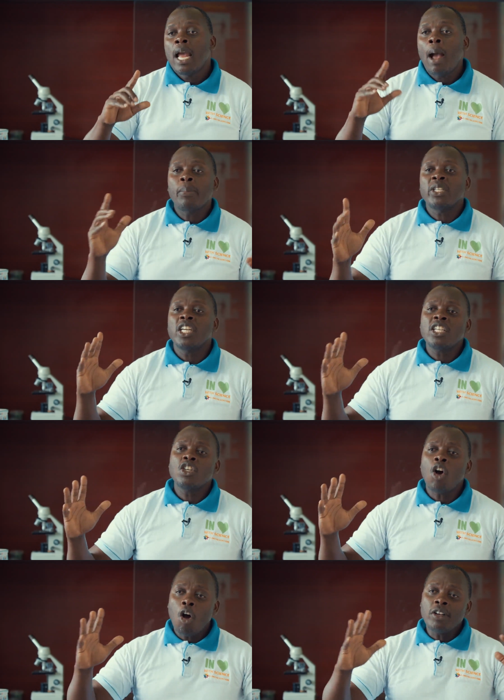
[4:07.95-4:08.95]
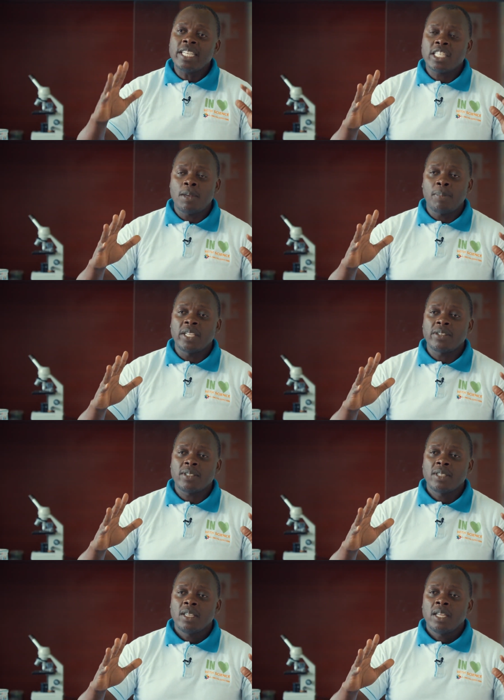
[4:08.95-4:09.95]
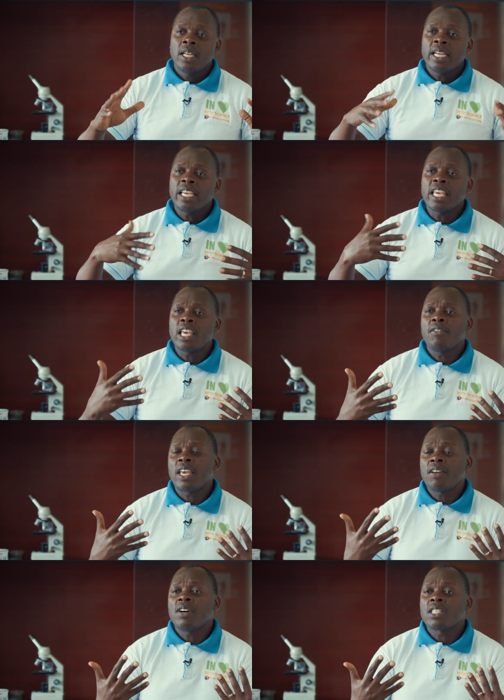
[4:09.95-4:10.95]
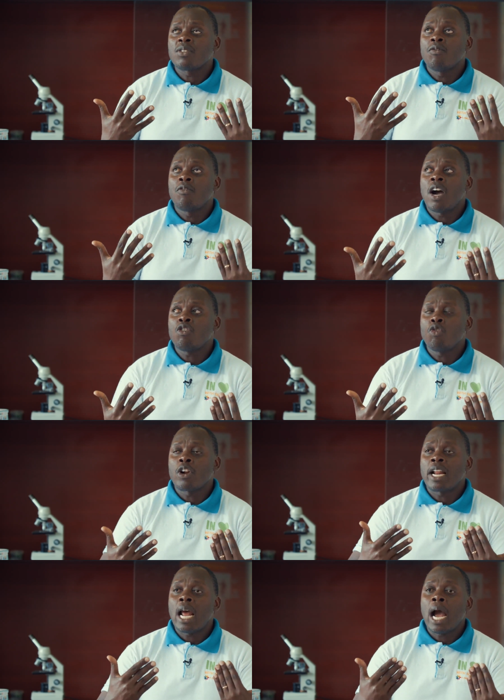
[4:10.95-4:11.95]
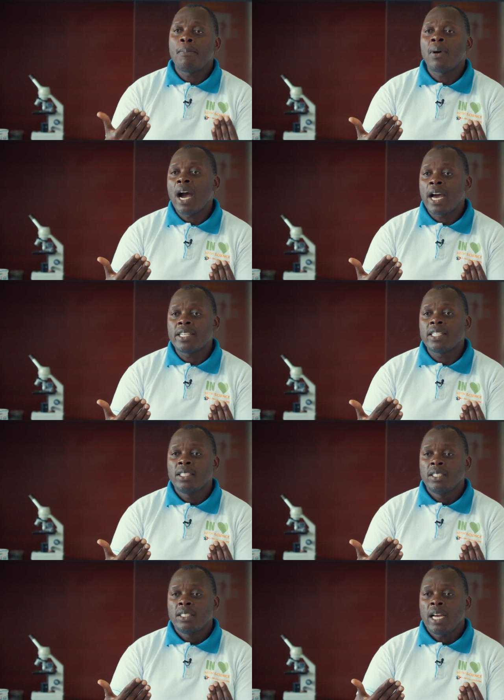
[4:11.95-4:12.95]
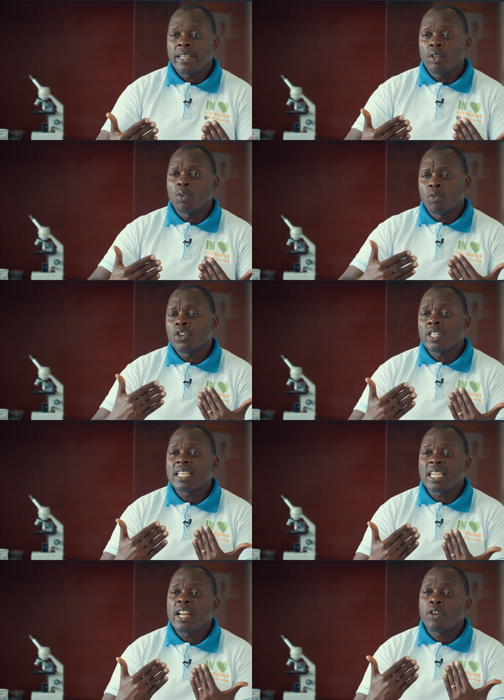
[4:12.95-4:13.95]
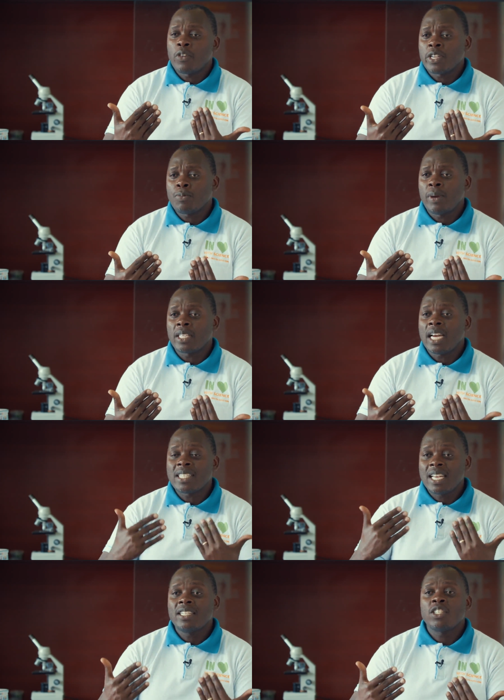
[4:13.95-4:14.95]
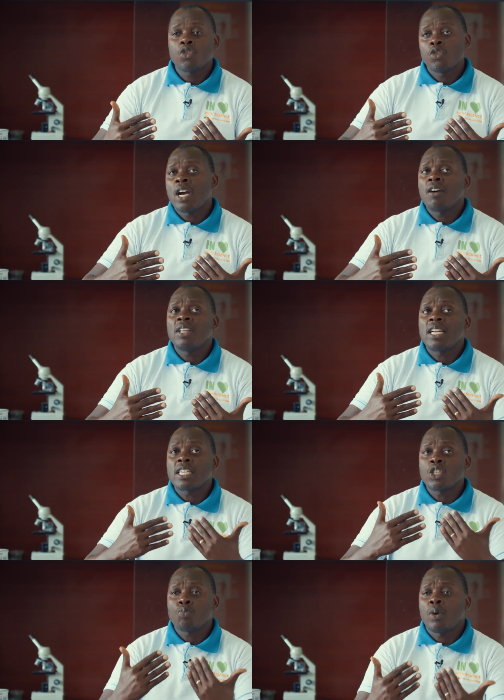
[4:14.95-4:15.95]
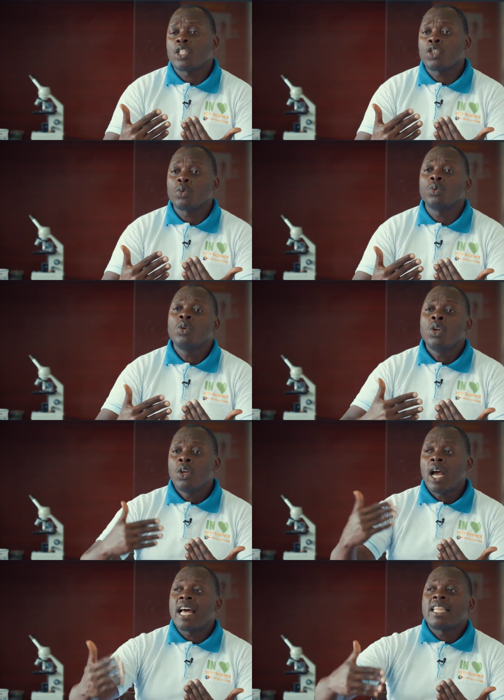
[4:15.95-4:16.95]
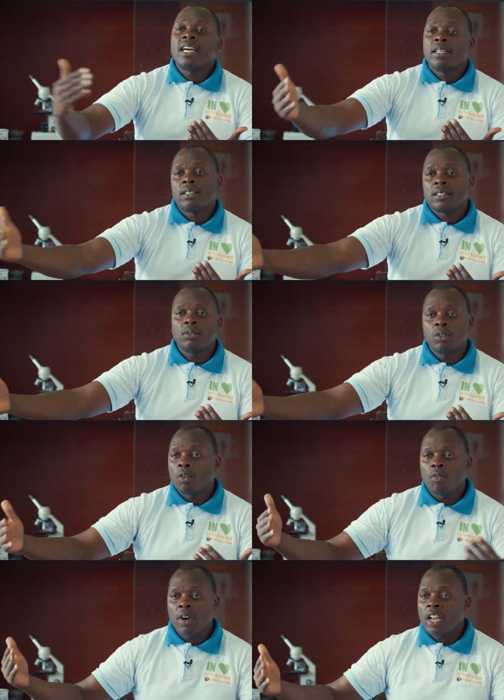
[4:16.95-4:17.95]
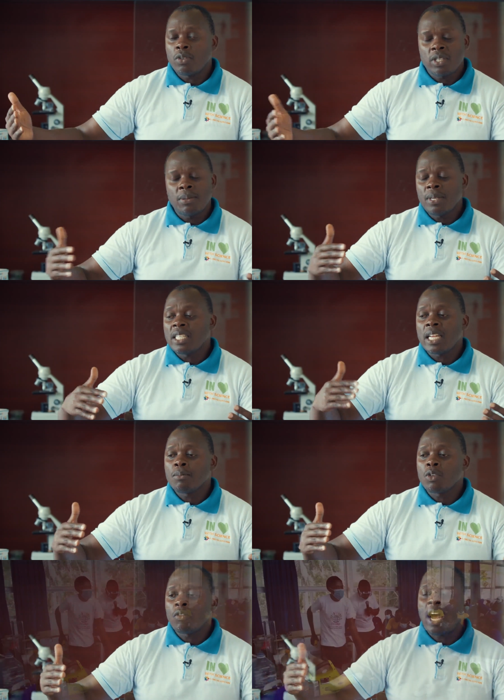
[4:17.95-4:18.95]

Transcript: Appreciating all disciplines gave us value or an upper hand, and of course that kind of respect. A scientist should have that respect to other values in terms of